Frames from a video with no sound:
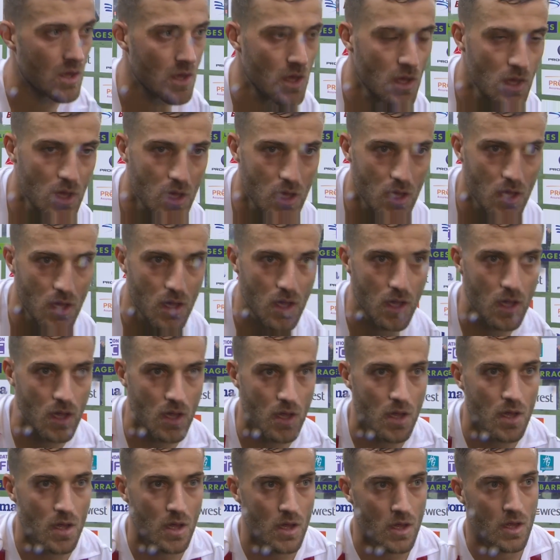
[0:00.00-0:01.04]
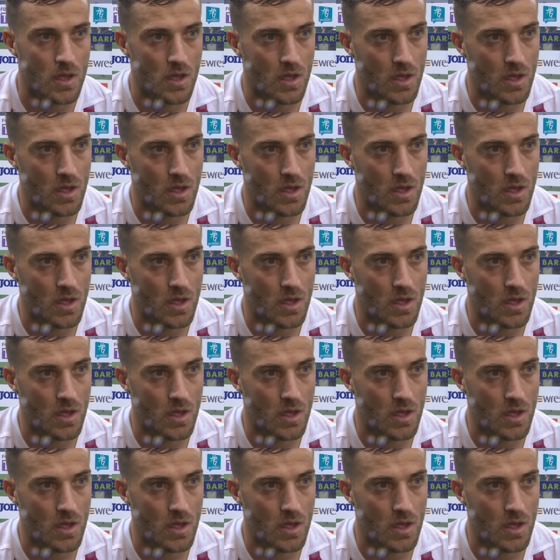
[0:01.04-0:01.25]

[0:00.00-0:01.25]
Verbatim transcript: You had a chance.